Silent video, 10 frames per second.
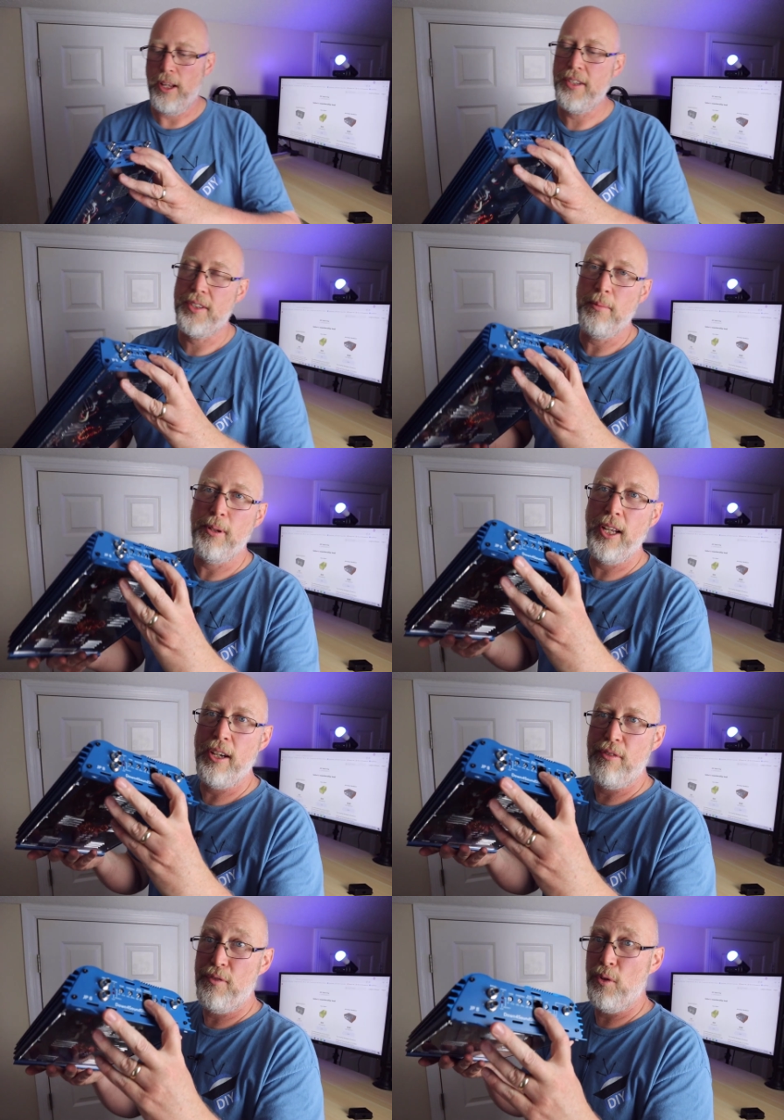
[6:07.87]
plus the
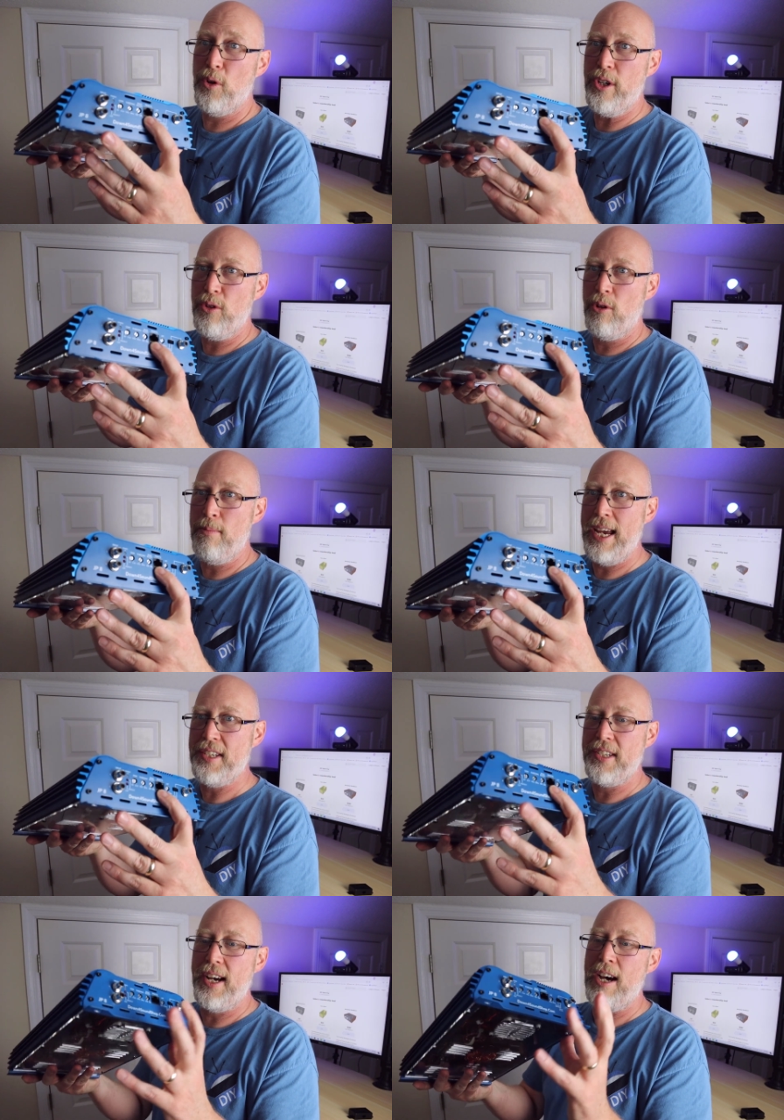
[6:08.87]
plug for your
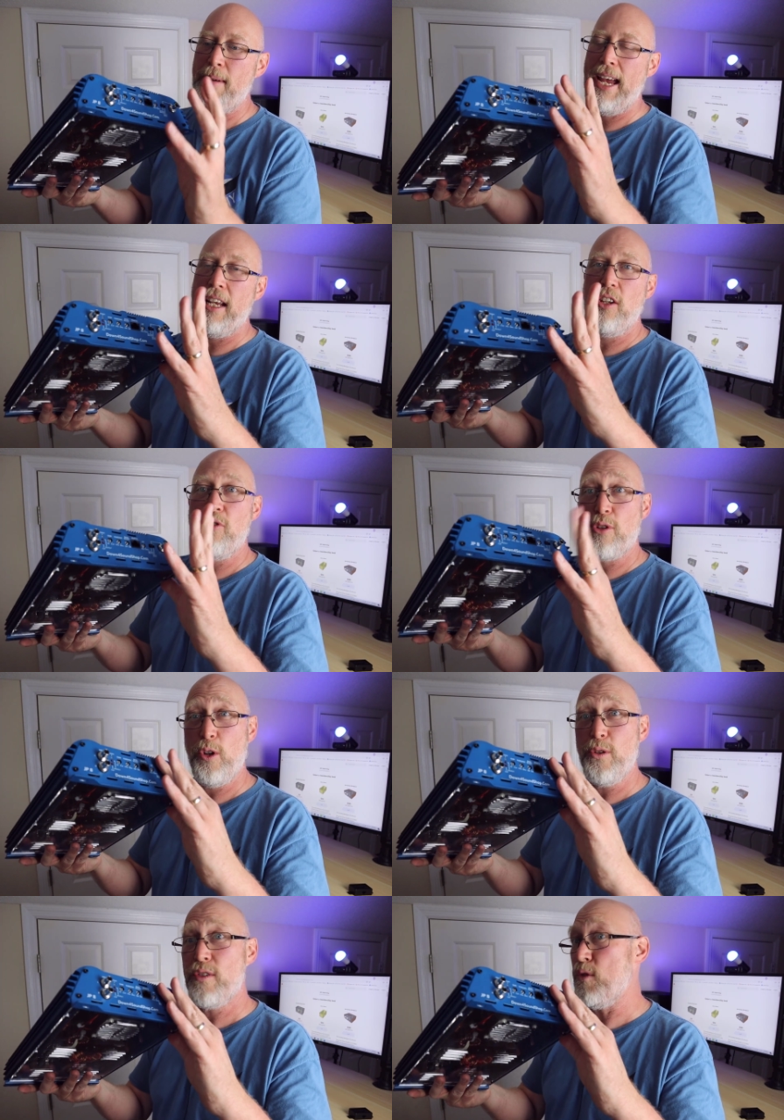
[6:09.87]
bass knob and controls